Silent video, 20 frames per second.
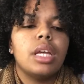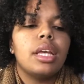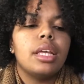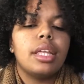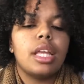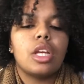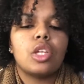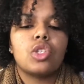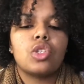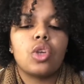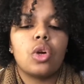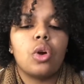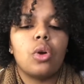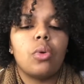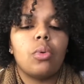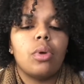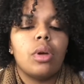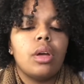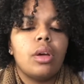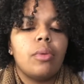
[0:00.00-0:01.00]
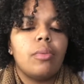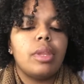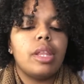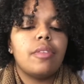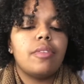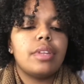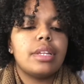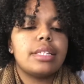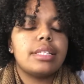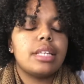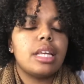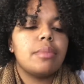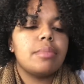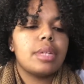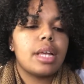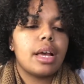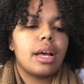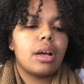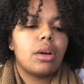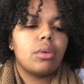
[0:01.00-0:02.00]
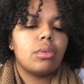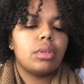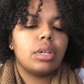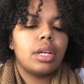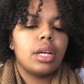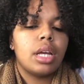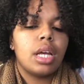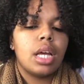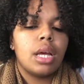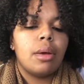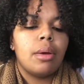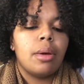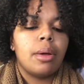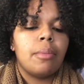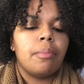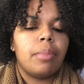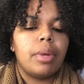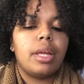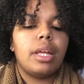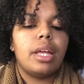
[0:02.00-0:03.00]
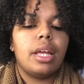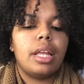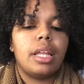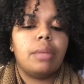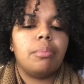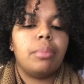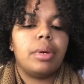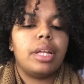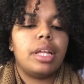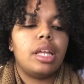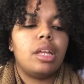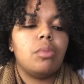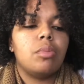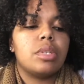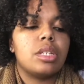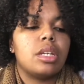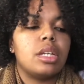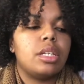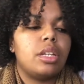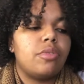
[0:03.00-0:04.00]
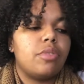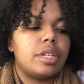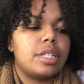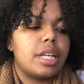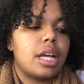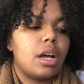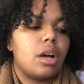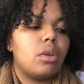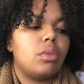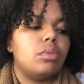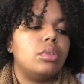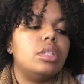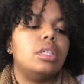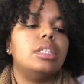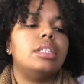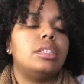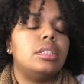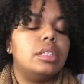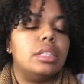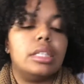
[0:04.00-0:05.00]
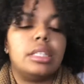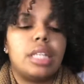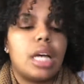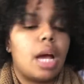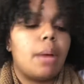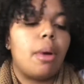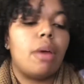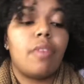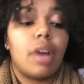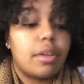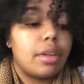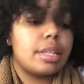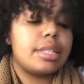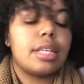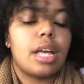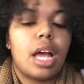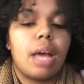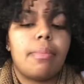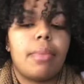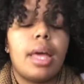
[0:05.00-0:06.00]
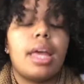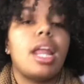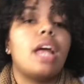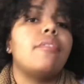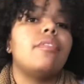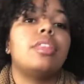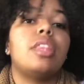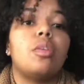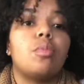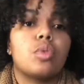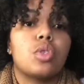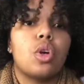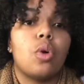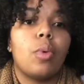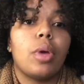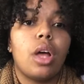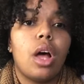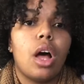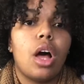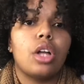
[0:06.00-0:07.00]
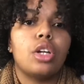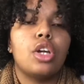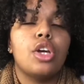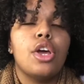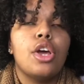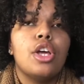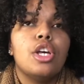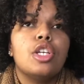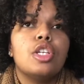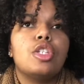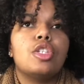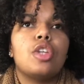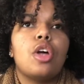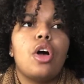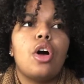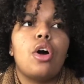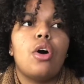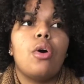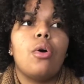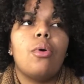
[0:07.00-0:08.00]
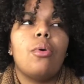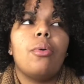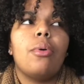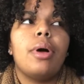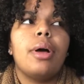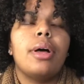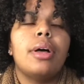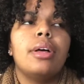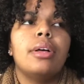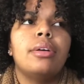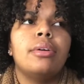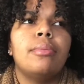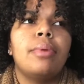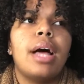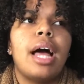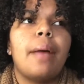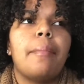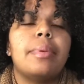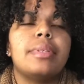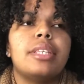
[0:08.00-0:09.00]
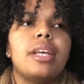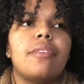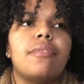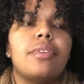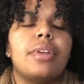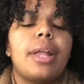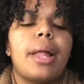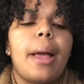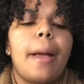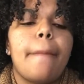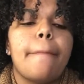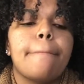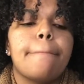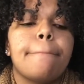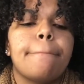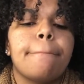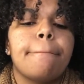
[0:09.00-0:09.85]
Yeah, so we lived in the same town, but he was in a different town around the time that everything was going on. So what happens after that?